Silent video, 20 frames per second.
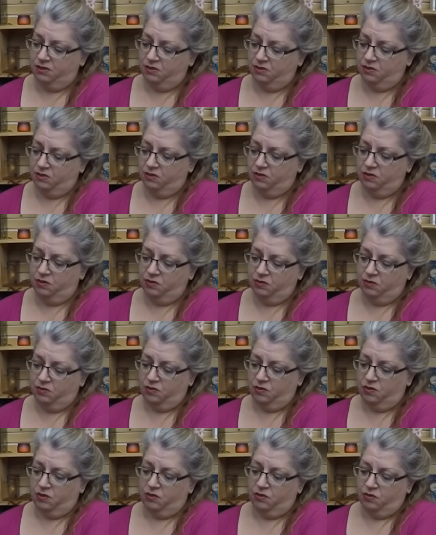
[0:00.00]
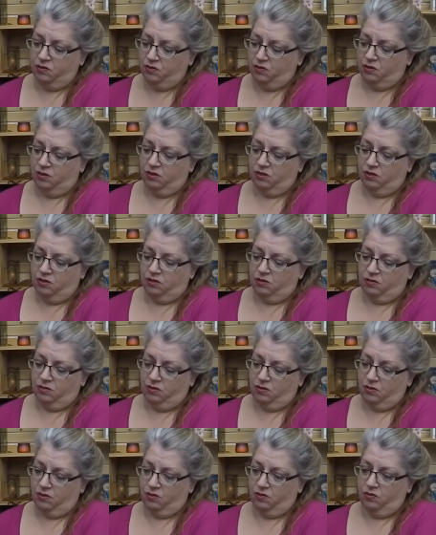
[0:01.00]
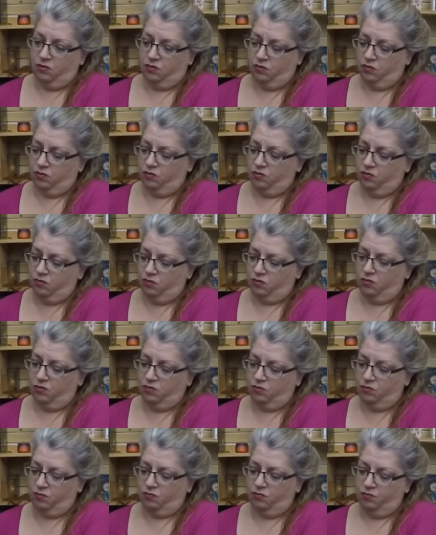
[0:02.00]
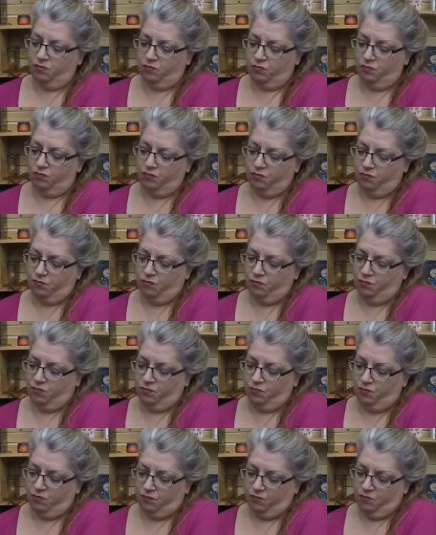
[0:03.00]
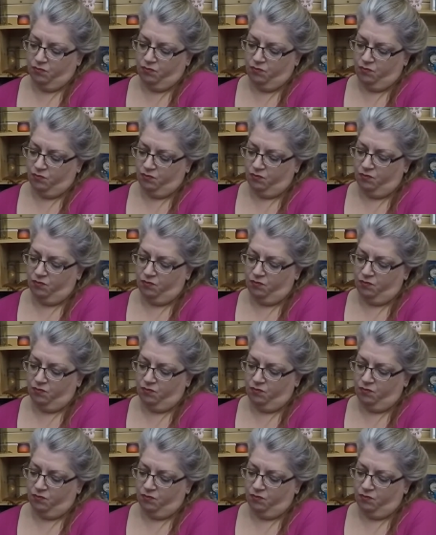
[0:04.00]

(no one is talking)